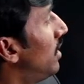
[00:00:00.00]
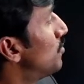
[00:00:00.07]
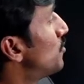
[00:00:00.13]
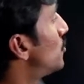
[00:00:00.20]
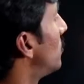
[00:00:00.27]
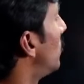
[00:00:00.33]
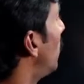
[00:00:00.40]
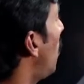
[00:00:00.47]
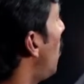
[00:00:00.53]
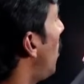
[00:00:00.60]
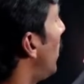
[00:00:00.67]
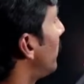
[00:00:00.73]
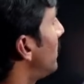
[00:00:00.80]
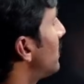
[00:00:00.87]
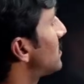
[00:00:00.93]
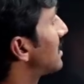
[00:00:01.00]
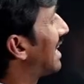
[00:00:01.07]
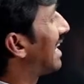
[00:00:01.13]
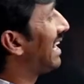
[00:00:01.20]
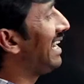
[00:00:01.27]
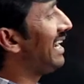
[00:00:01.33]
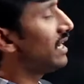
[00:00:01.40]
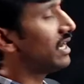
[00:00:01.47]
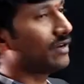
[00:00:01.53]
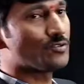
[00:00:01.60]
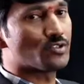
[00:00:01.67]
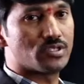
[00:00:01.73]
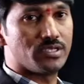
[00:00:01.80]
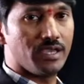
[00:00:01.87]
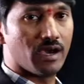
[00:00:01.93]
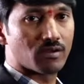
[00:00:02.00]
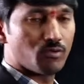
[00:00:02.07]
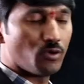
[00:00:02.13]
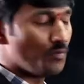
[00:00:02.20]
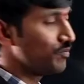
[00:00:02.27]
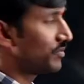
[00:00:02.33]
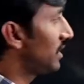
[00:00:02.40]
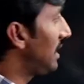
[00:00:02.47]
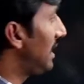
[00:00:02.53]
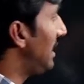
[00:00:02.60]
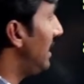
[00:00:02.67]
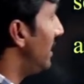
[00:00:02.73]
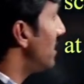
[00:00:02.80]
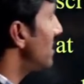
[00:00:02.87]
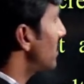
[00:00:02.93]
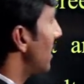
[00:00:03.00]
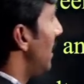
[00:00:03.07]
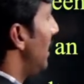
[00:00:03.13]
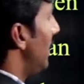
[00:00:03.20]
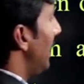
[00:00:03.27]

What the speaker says: observed on the screen of CRO is